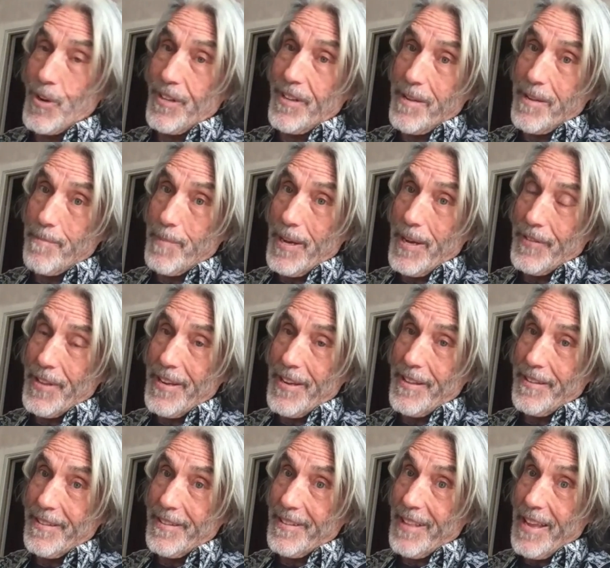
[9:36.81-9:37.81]
really, but
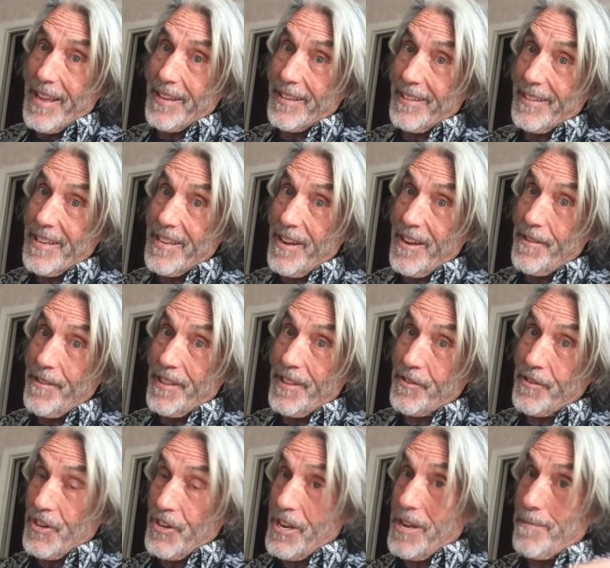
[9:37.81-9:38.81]
the other
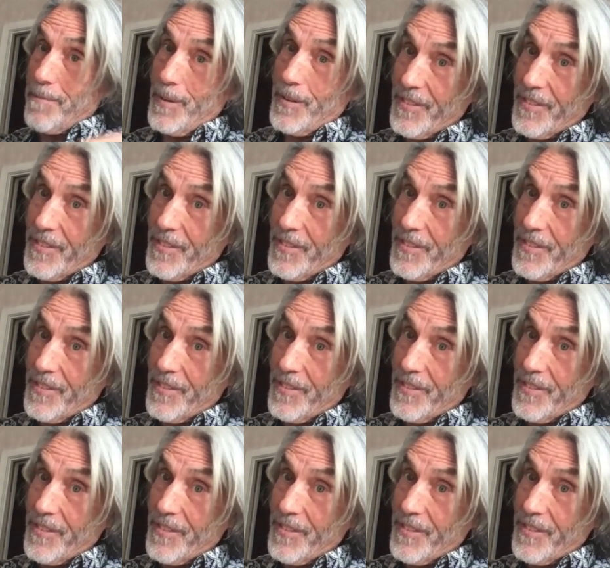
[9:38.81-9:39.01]
sheep